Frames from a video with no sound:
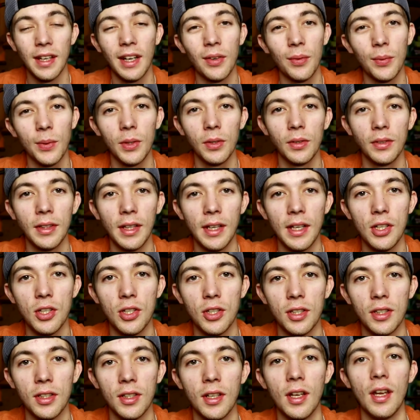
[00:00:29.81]
Get Real
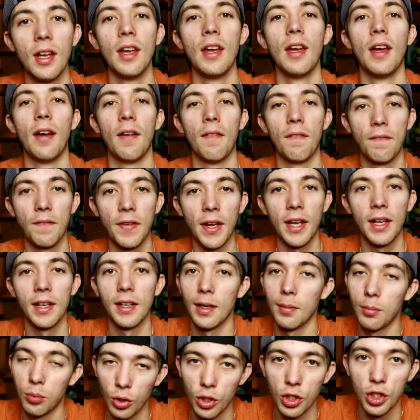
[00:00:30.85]
Nation Fan
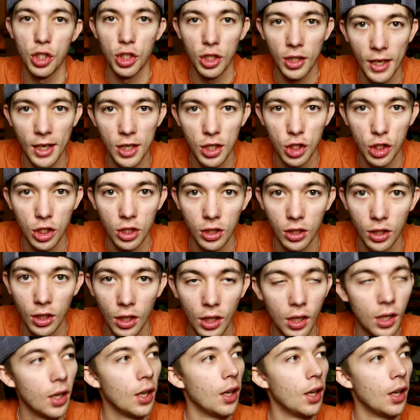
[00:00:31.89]
Appreciation.